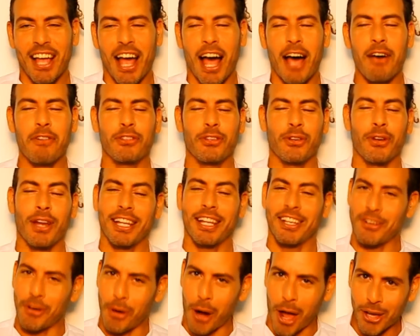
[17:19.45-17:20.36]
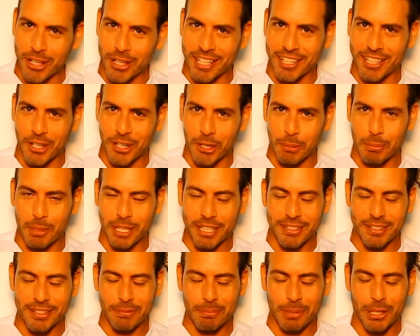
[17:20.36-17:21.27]
after I cried a little
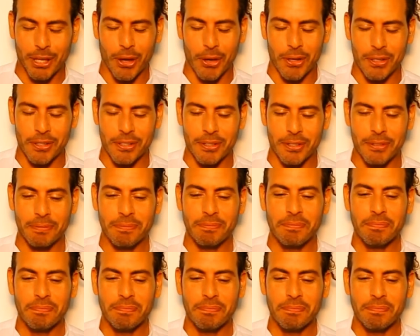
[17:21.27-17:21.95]
bit, because